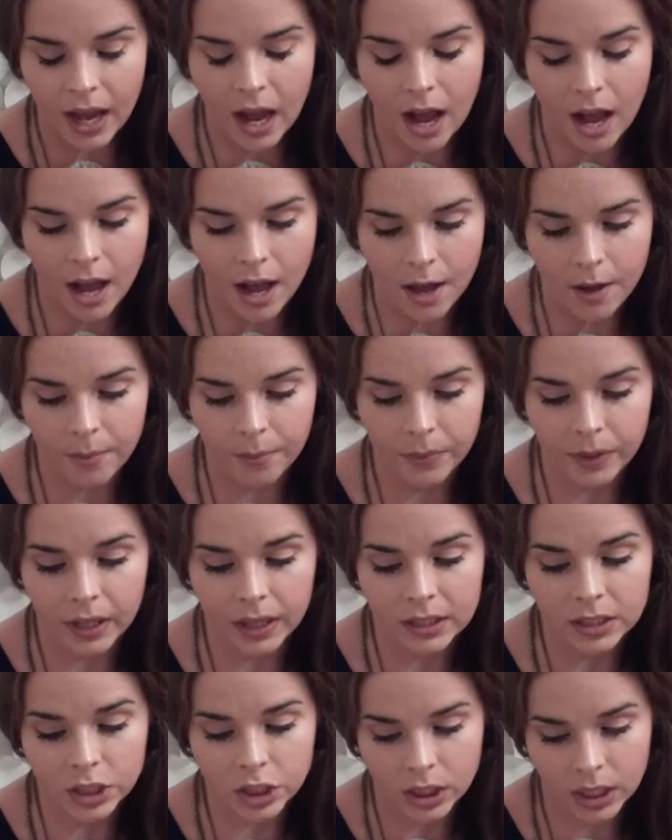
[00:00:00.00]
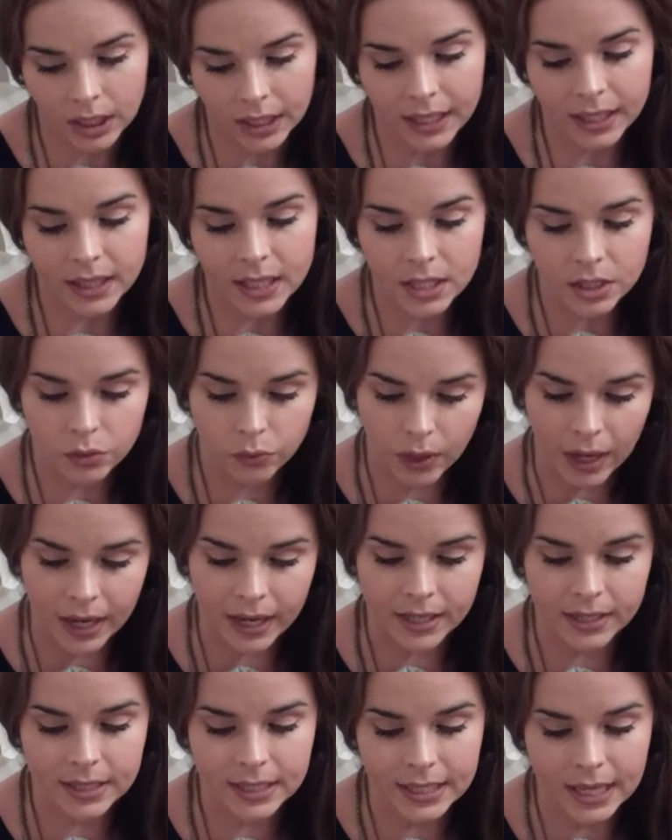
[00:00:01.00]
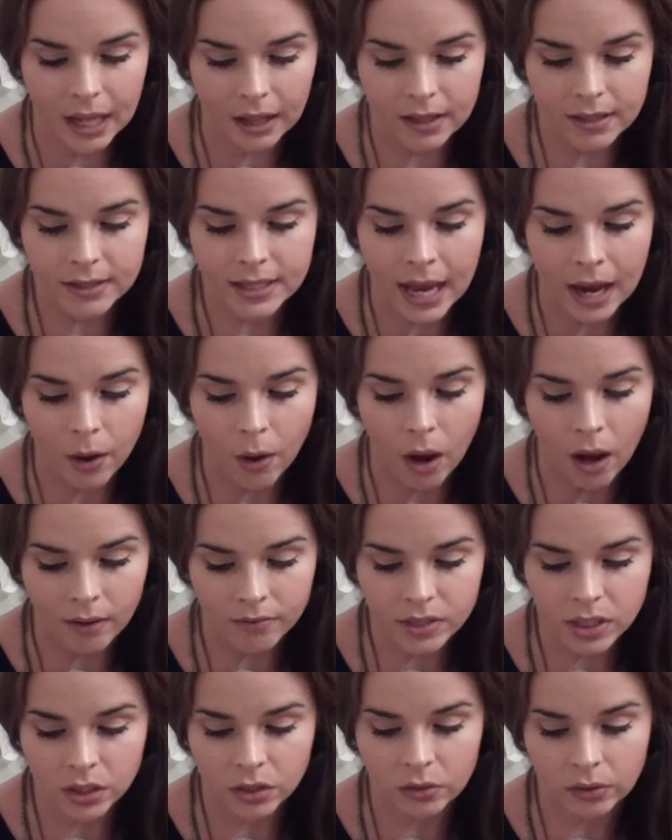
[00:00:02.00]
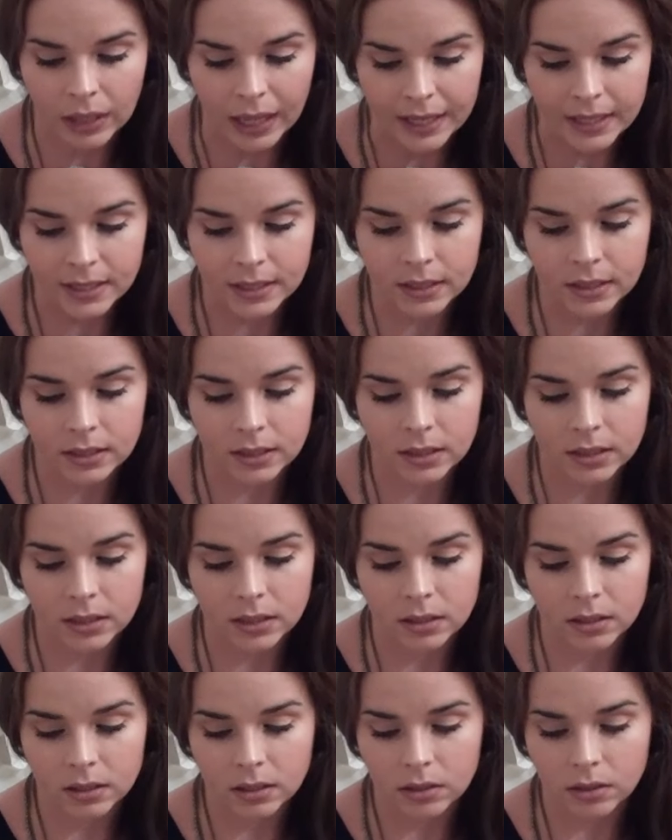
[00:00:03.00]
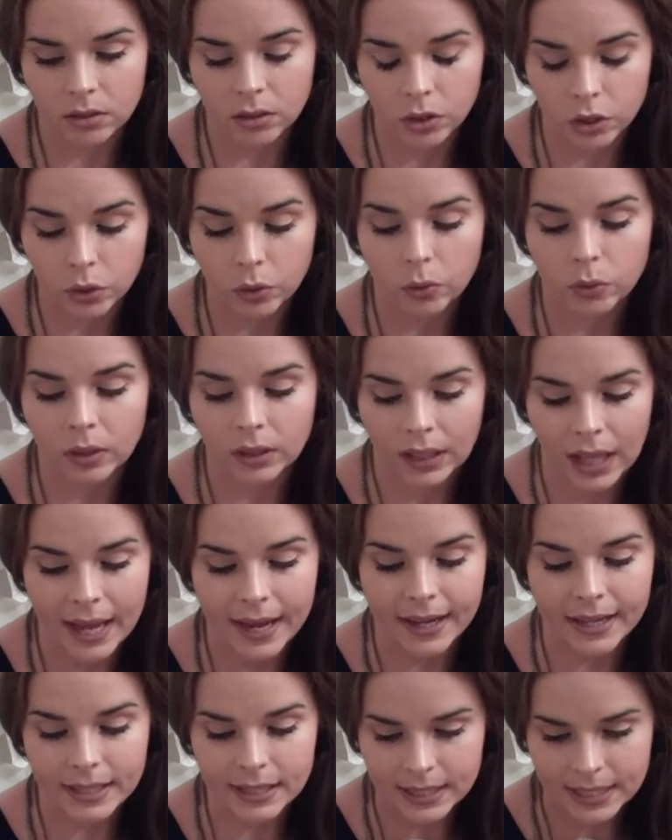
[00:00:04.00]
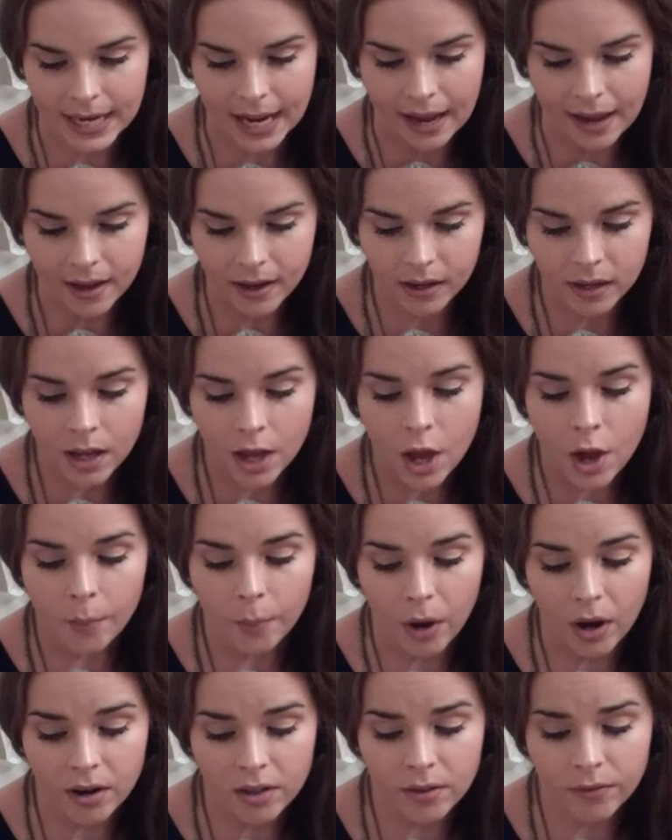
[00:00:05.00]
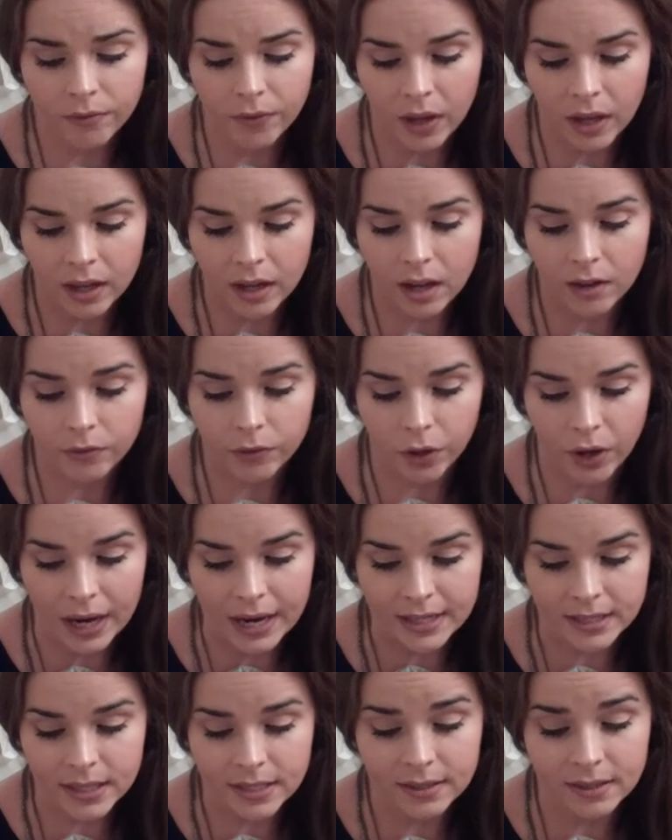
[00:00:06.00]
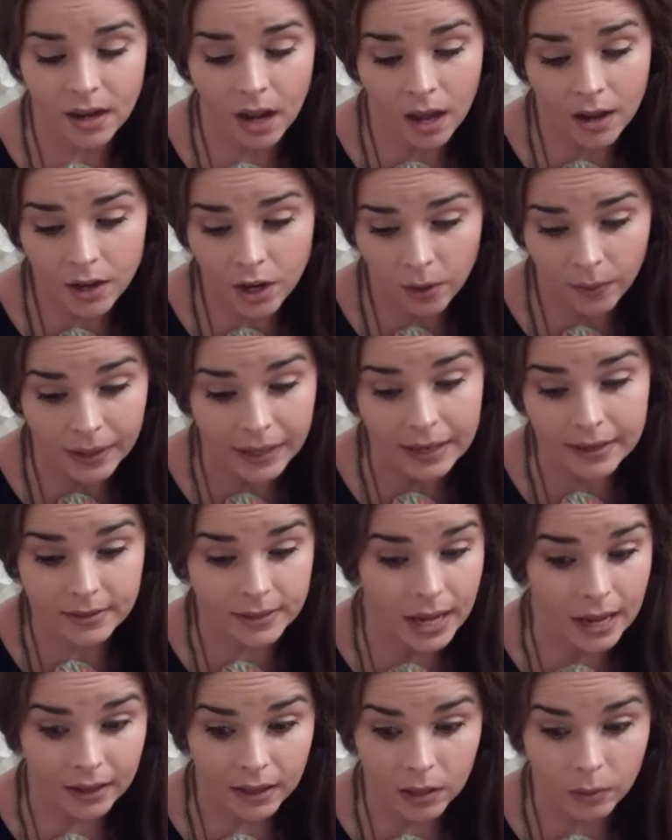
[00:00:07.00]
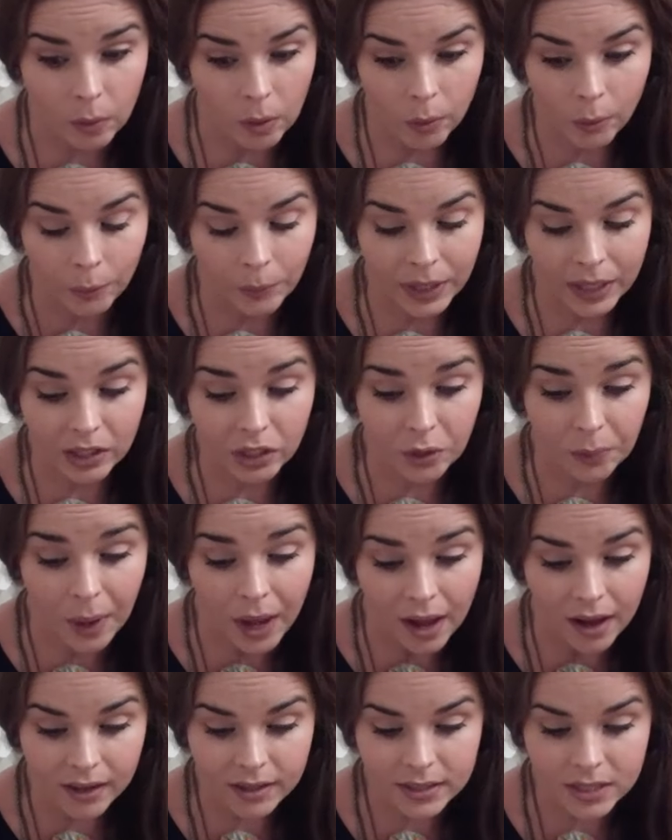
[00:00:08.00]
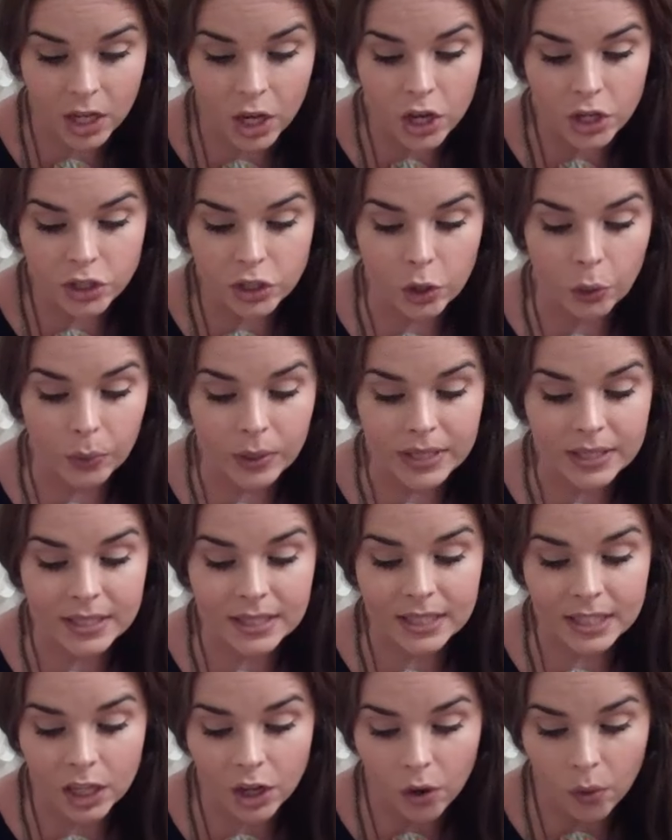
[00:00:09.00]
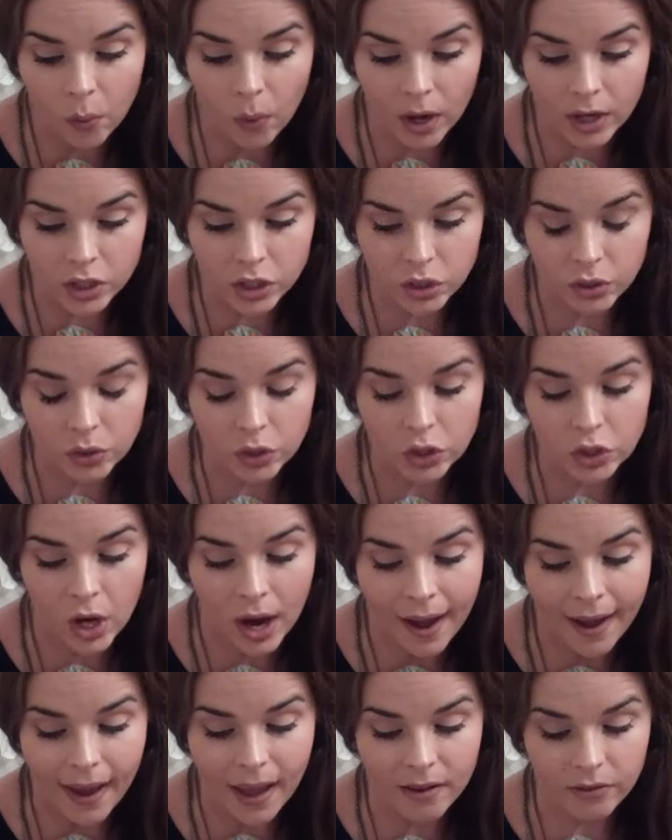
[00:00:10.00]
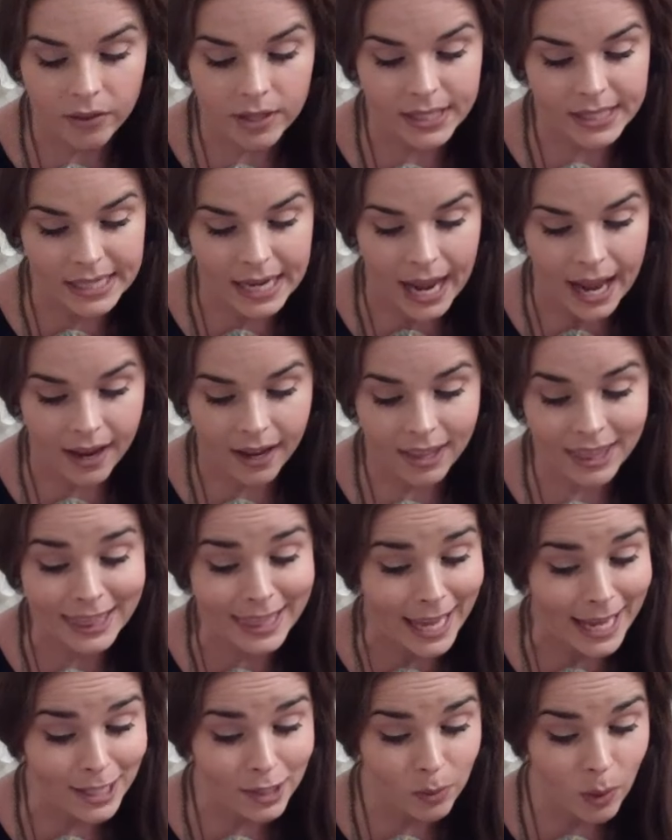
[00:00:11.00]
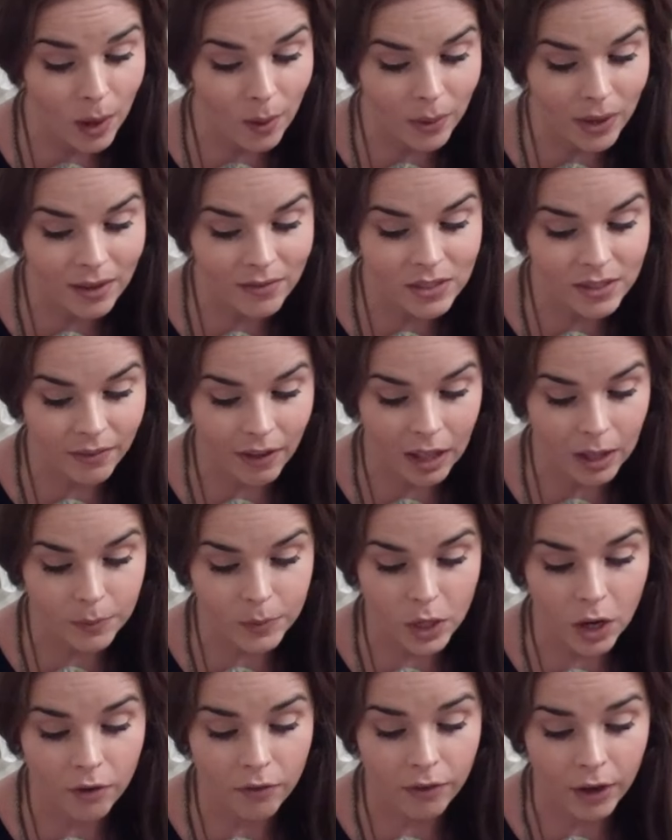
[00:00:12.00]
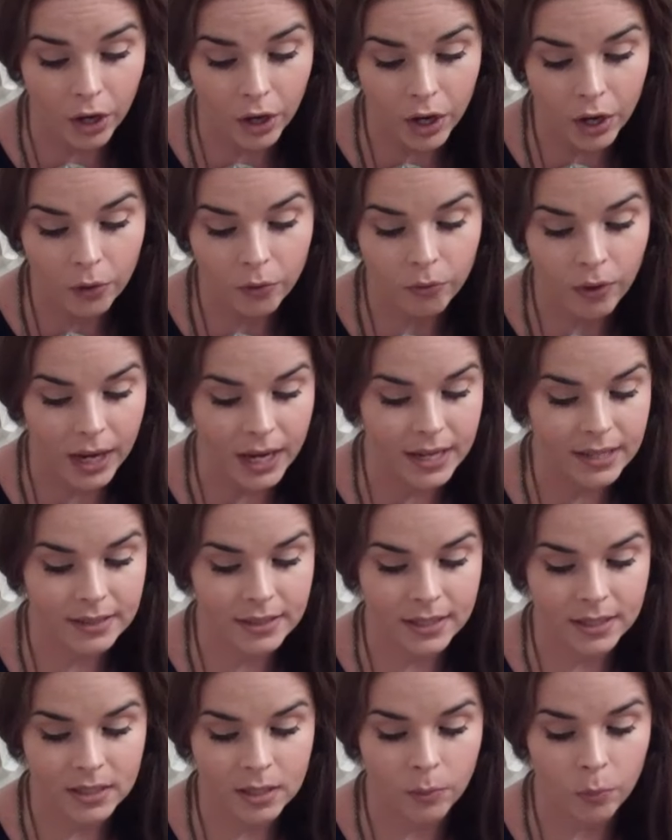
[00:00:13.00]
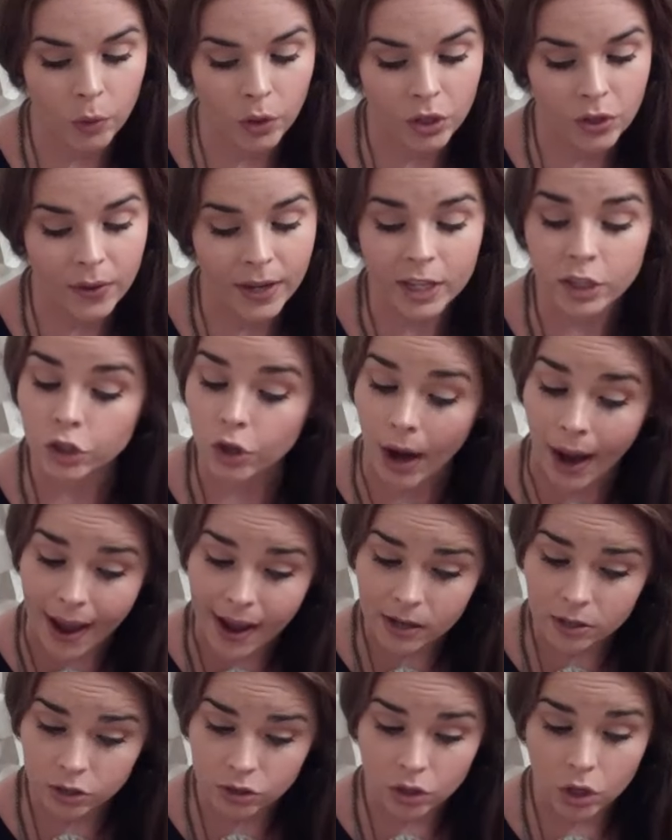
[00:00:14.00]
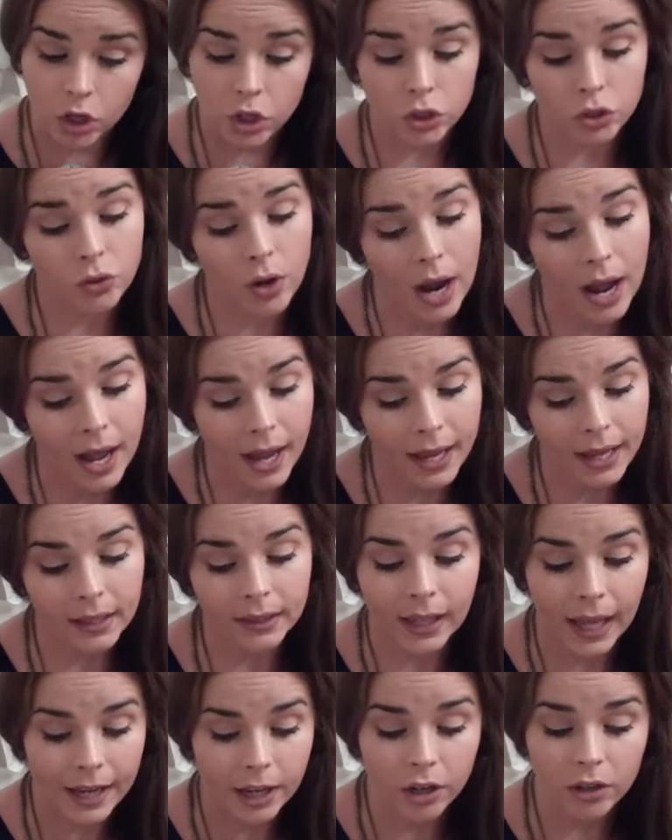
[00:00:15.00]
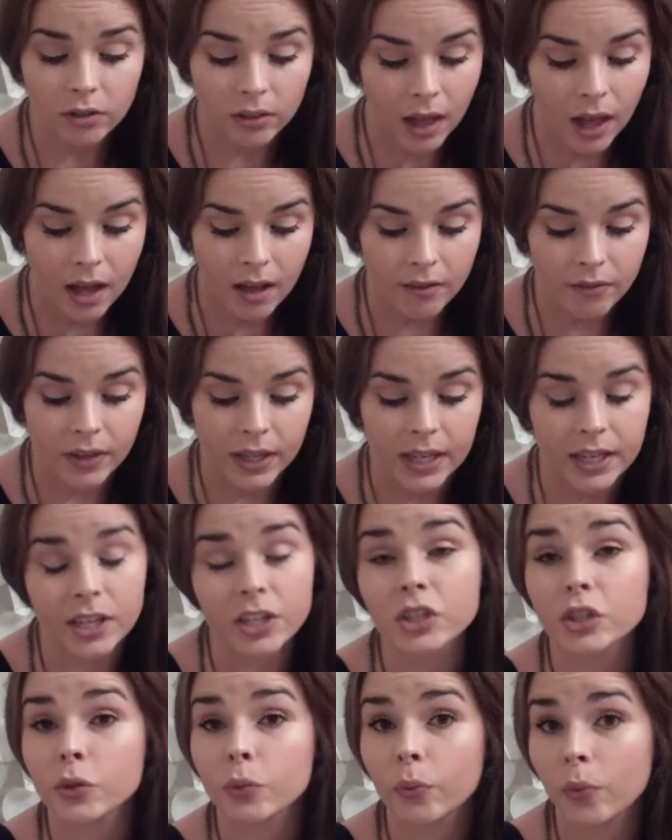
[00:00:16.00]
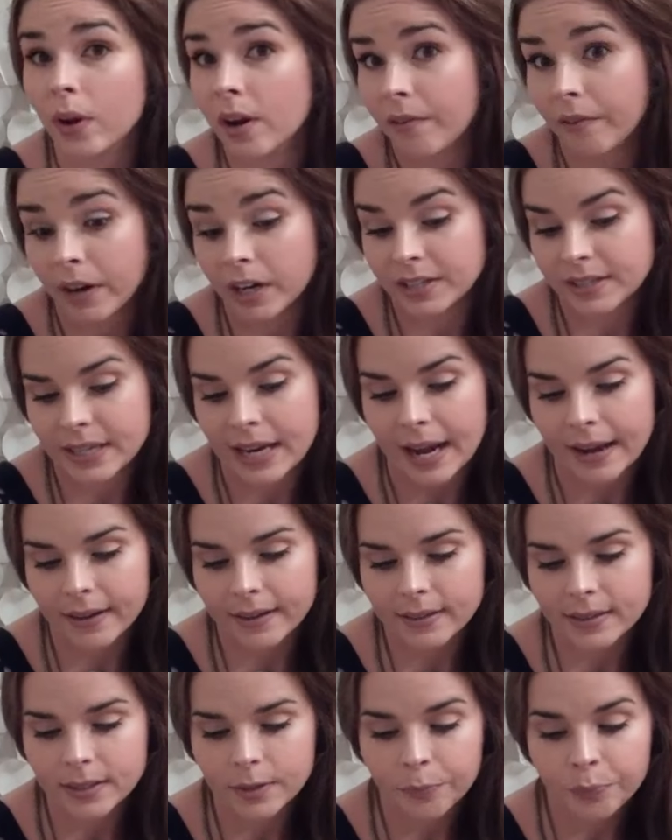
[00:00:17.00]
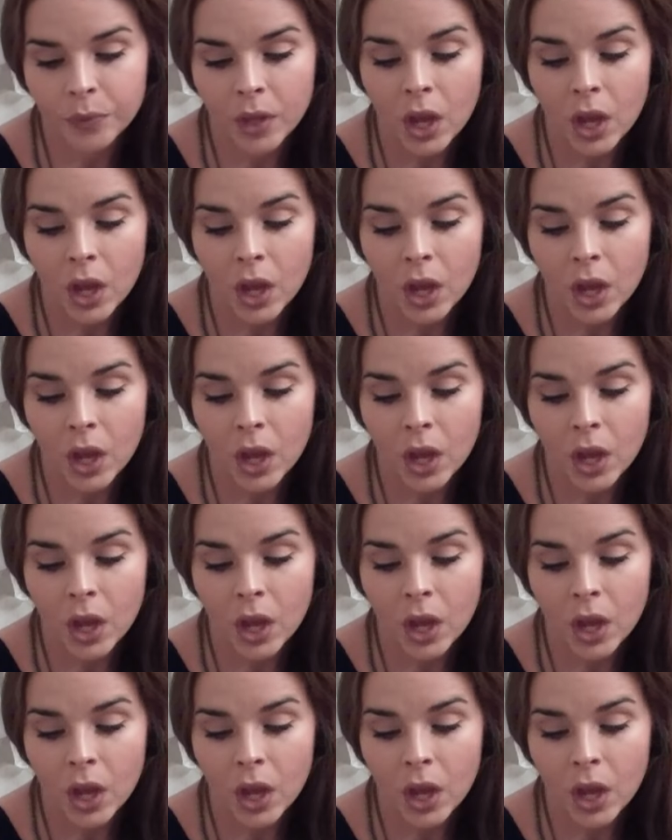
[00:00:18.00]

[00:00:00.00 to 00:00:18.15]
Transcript: Um, click these ratings to tell us how often you like you'd like a snack. Part of the fun of Graze is not knowing exactly what will be in your box, so we still want you to try every snack. That's why we have developed our very own rating system where you can trash, try, like, or love each one of our snacks.